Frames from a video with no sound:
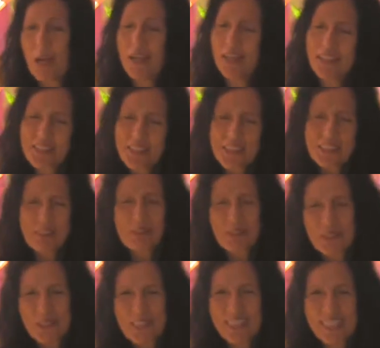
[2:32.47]
And yes, of
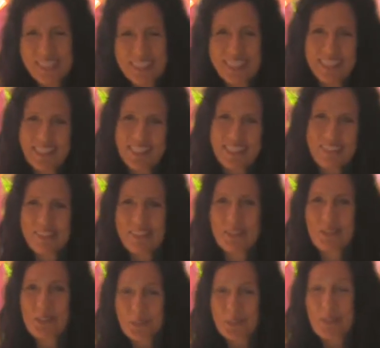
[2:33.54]
course, that does give you a
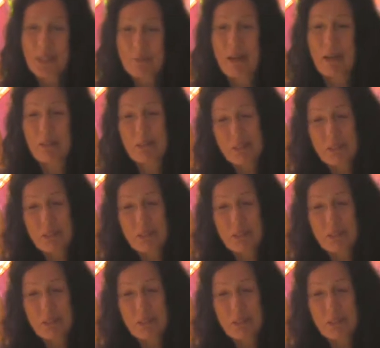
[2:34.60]
certain amount of